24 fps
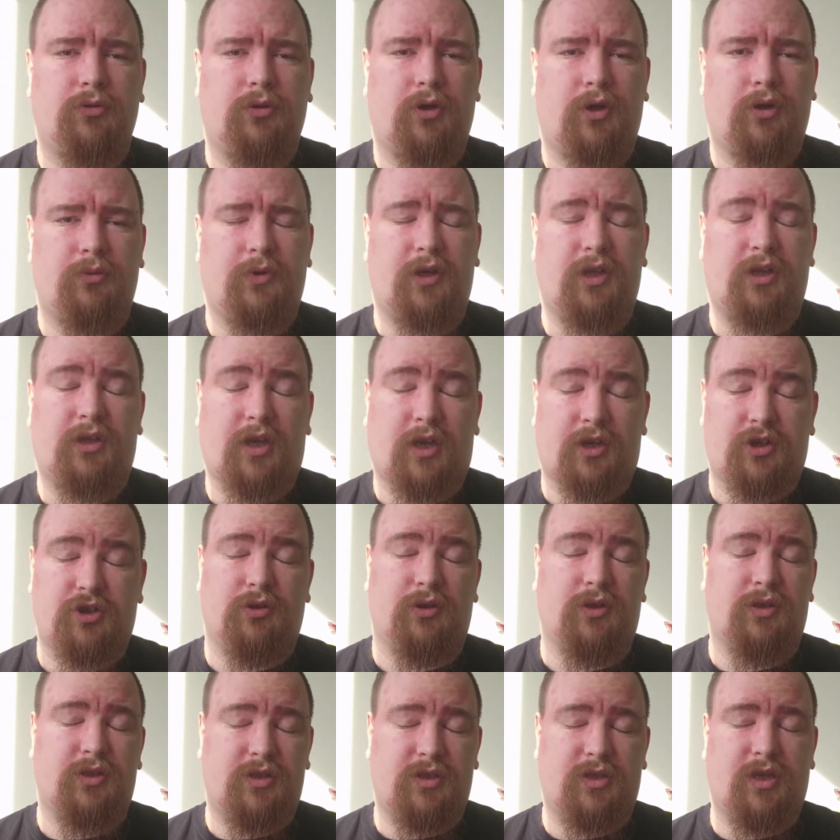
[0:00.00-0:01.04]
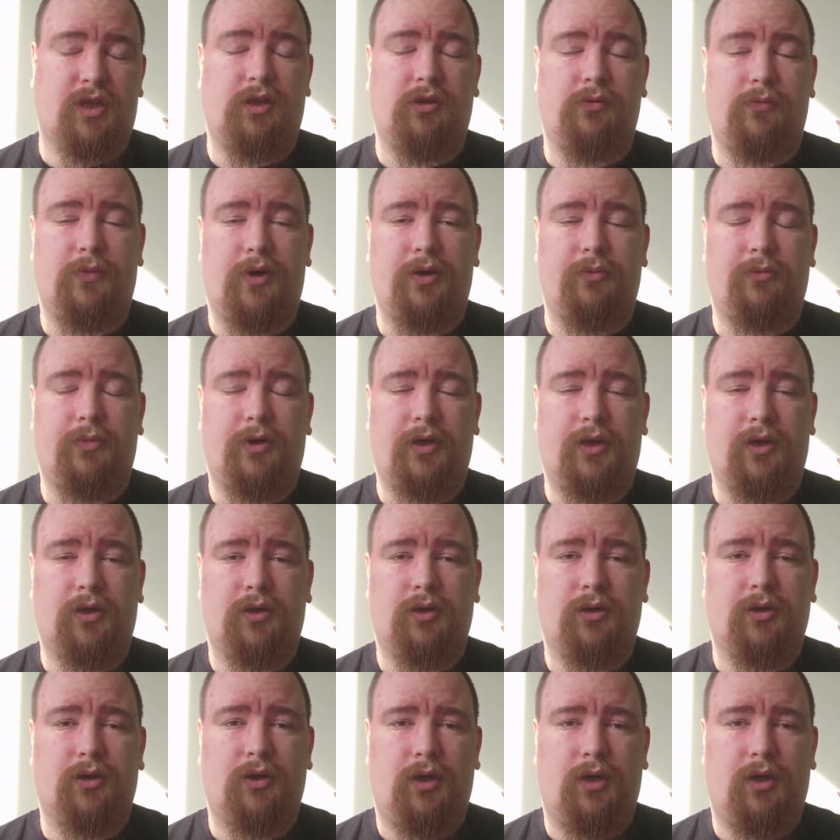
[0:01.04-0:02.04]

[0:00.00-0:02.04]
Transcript: I might actually sell my bike.